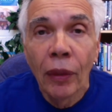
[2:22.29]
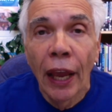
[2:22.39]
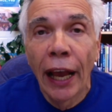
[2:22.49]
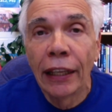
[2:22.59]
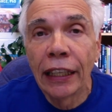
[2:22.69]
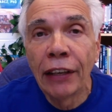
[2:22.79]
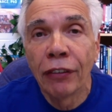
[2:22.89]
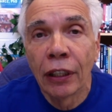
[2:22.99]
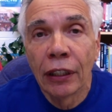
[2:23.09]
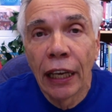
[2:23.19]
And
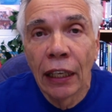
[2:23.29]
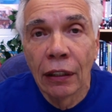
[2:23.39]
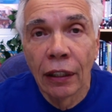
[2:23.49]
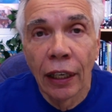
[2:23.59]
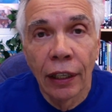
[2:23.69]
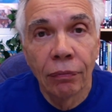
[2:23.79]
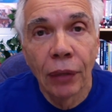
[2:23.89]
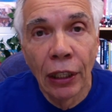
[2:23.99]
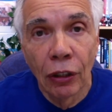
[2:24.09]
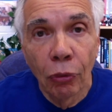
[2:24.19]
even in
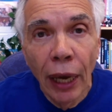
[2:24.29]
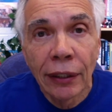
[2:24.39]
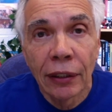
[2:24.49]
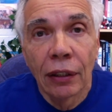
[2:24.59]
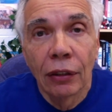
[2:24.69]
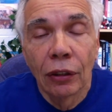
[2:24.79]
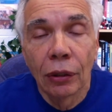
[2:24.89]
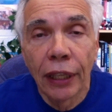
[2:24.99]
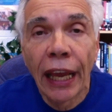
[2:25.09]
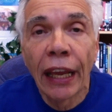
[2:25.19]
the West
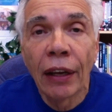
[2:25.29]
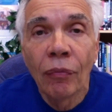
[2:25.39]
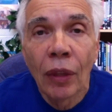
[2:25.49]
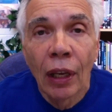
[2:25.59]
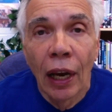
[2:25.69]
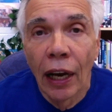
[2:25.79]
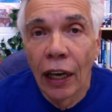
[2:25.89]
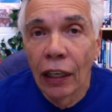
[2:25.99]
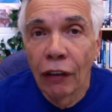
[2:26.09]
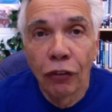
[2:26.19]
today,
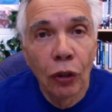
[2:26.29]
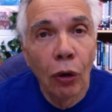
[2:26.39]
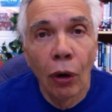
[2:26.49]
if you go